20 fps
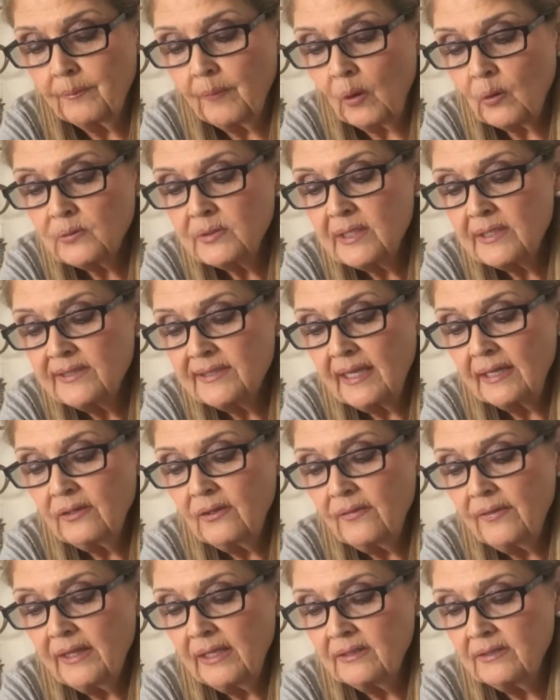Moses said
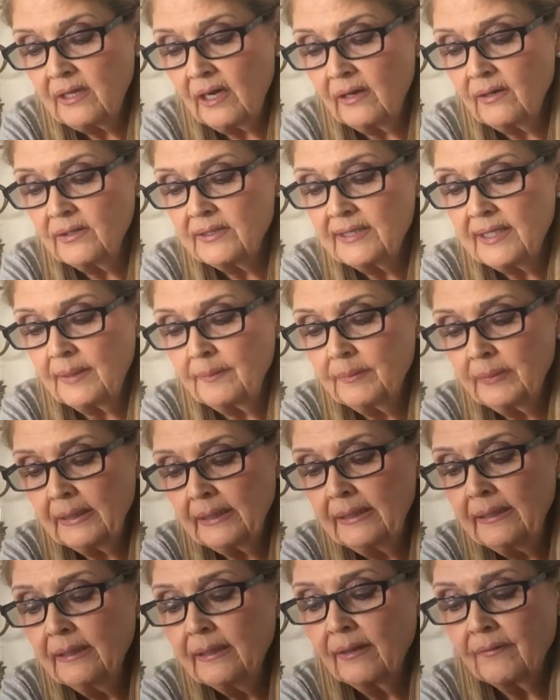to the entire
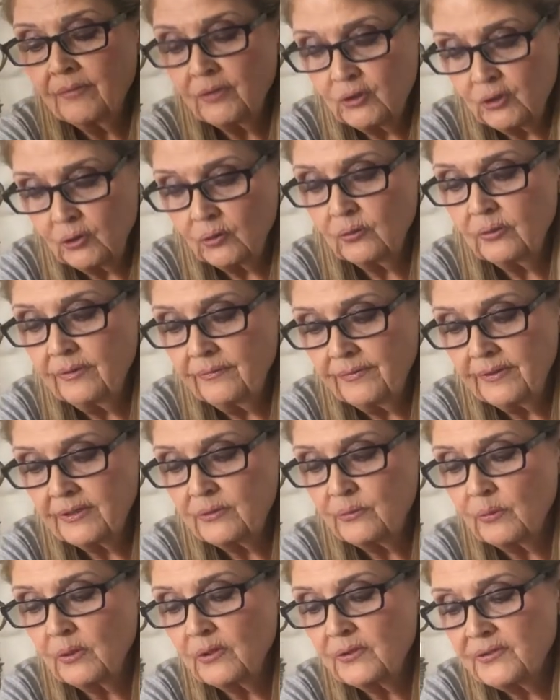assembly of the children of
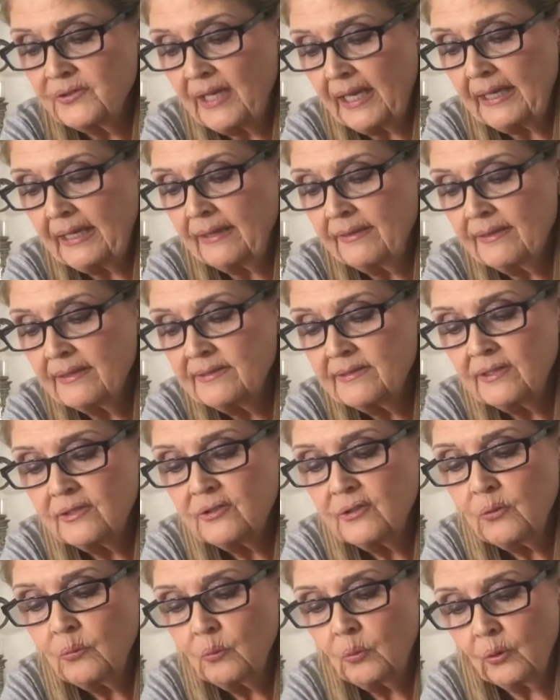Israel, saying, this is
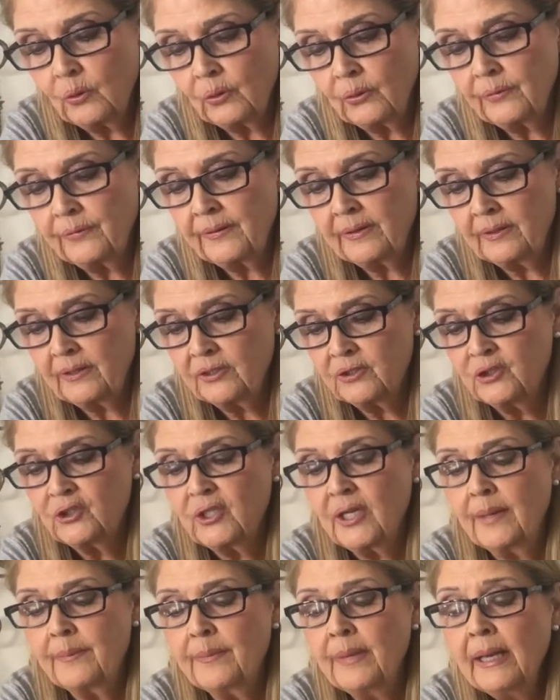the word that
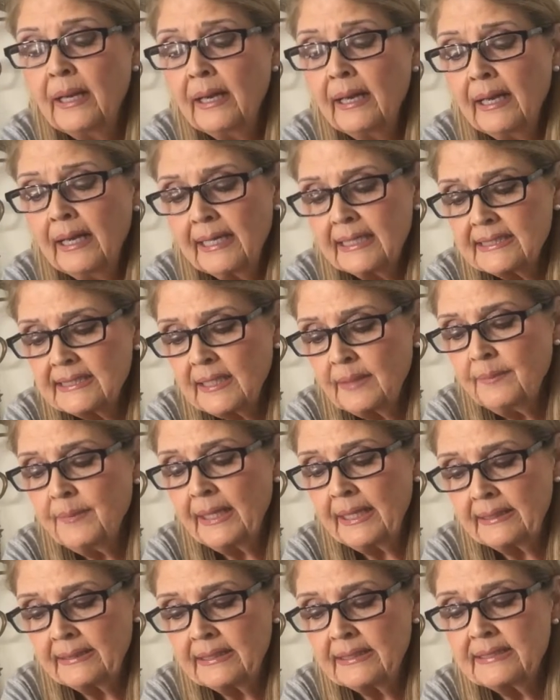Hashem has
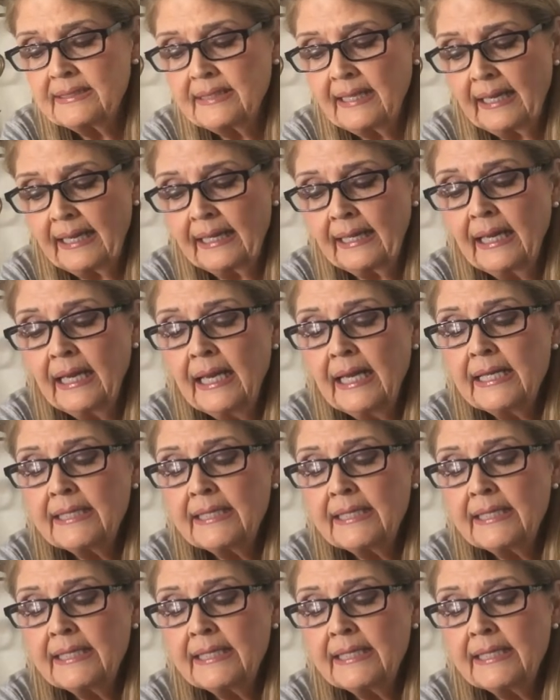commanded, saying,